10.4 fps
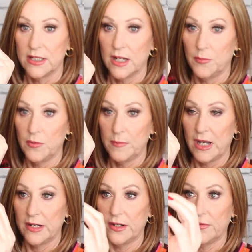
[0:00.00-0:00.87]
a double
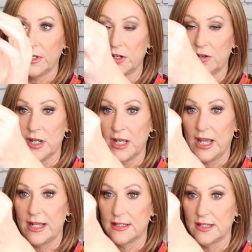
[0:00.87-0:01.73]
mono there.
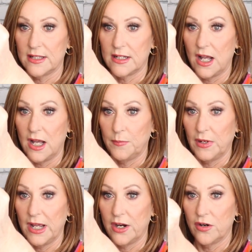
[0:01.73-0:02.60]
Has this
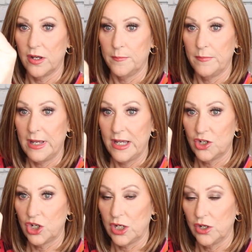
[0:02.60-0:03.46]
top layer of
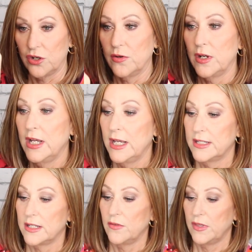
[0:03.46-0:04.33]
mesh here.
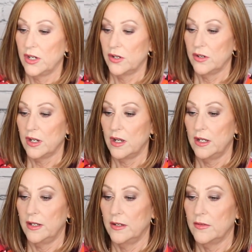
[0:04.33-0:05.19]
So there,
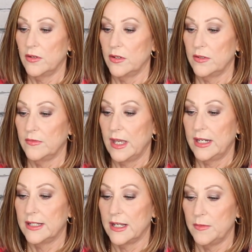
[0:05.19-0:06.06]
uh,
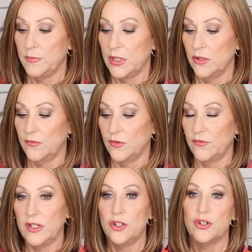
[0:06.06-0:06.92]
that is a
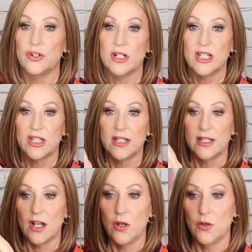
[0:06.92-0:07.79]
beautiful feature. It's
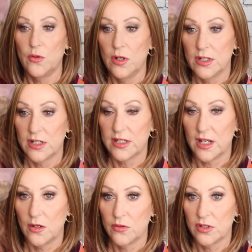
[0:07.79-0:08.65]
so,
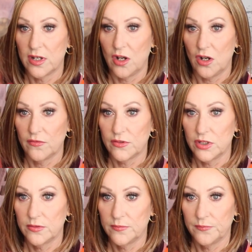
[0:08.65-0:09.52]
so
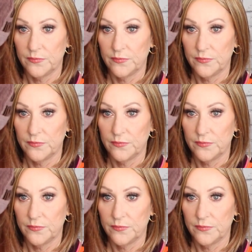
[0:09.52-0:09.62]
soft.